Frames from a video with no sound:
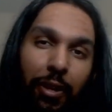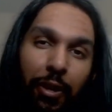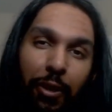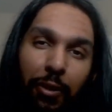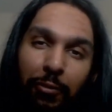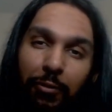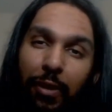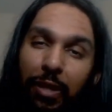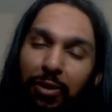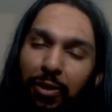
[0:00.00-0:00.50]

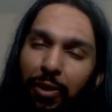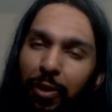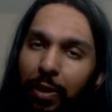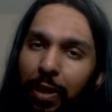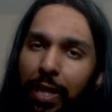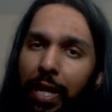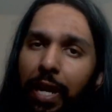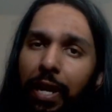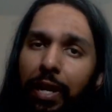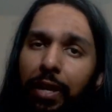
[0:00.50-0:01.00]
effects on
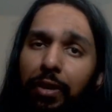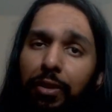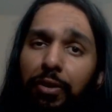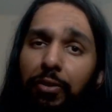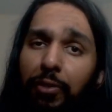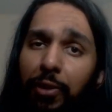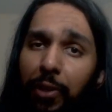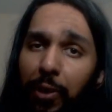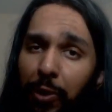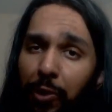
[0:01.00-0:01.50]
the eyes
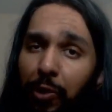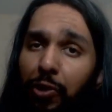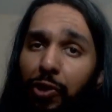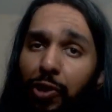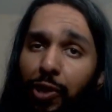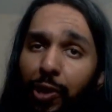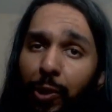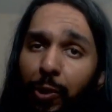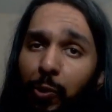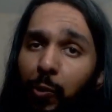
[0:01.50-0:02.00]
of younger
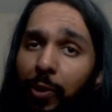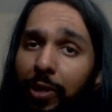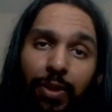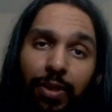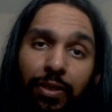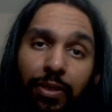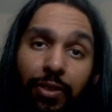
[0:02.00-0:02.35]
children.